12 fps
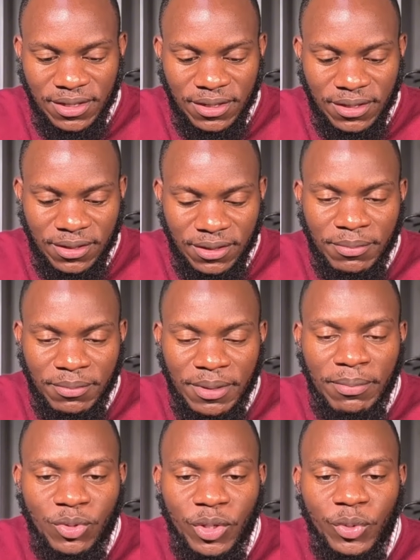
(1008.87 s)

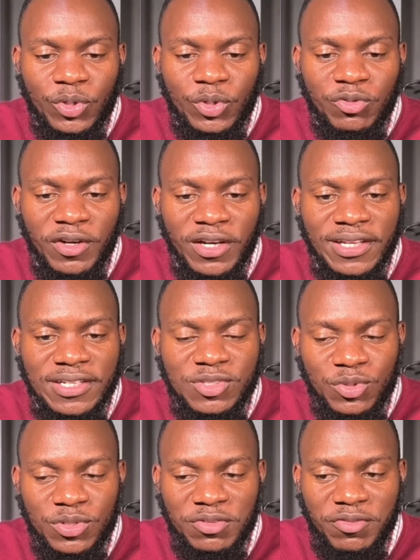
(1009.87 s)
But why would you find the reason to
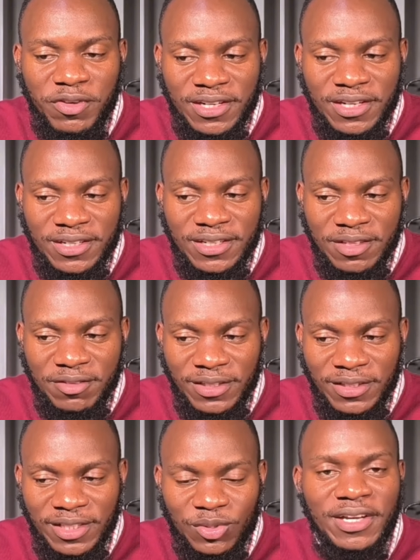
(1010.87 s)
defend the fact that you
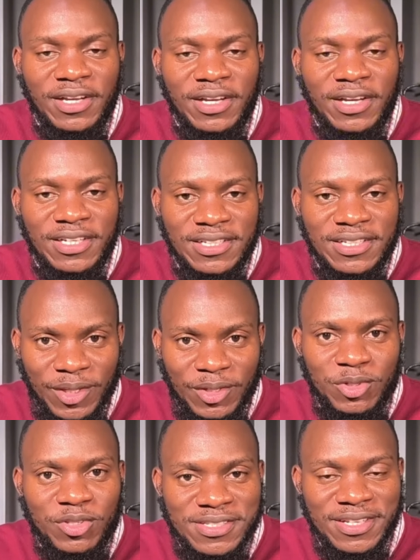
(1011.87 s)
never get angry? Why don't
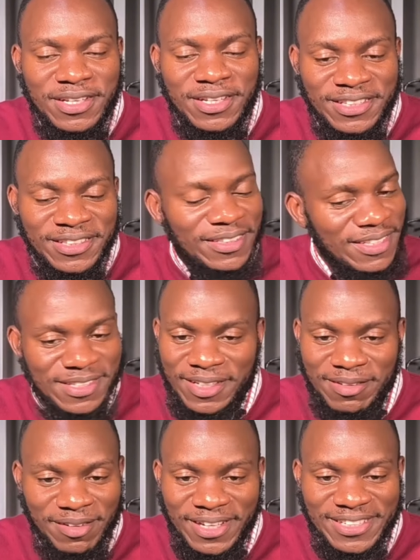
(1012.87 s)
you just say, yes, I
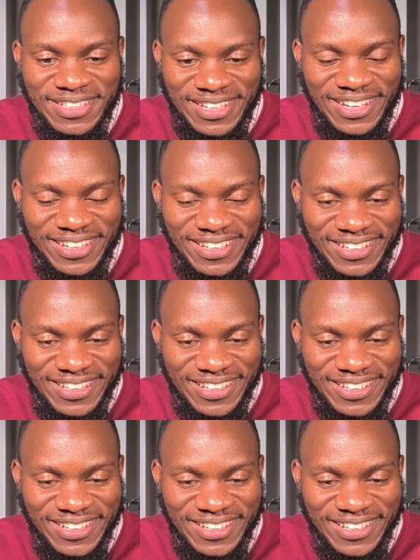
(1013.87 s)
never get angry?